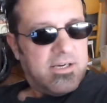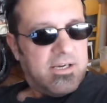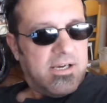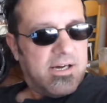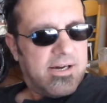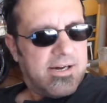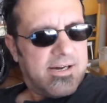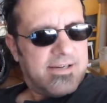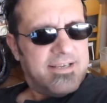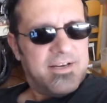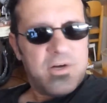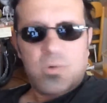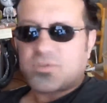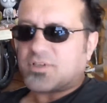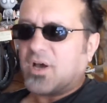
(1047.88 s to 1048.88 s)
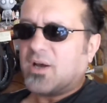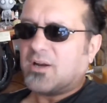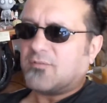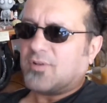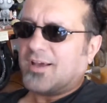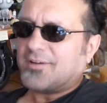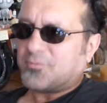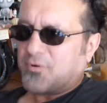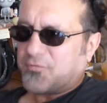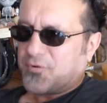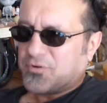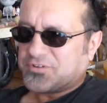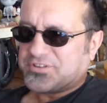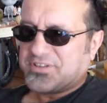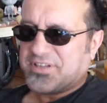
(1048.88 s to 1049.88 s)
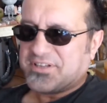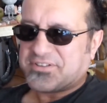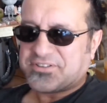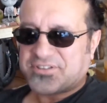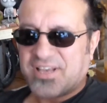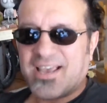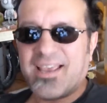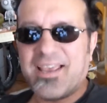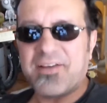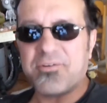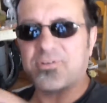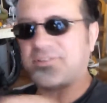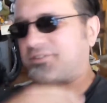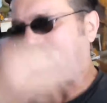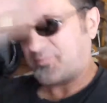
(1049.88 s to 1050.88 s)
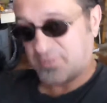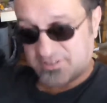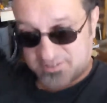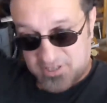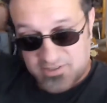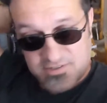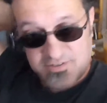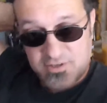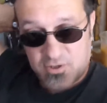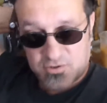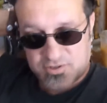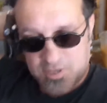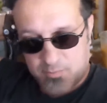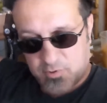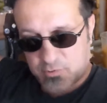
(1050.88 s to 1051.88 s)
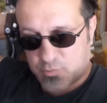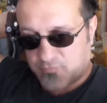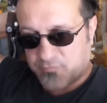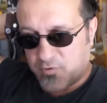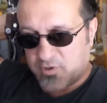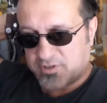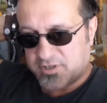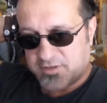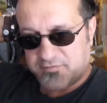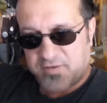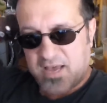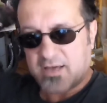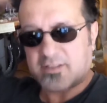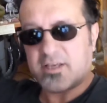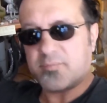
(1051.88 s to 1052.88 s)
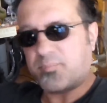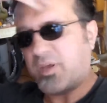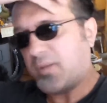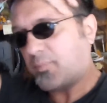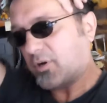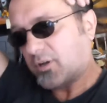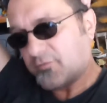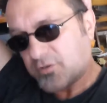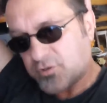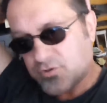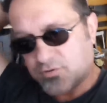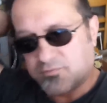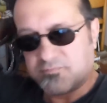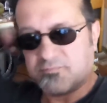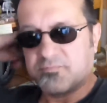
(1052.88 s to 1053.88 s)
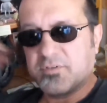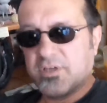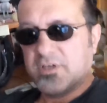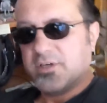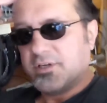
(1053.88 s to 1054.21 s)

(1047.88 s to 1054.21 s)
You know, it's kind of like refers to that saying where someone says, you know, someone's referring to the fact that people of a certain,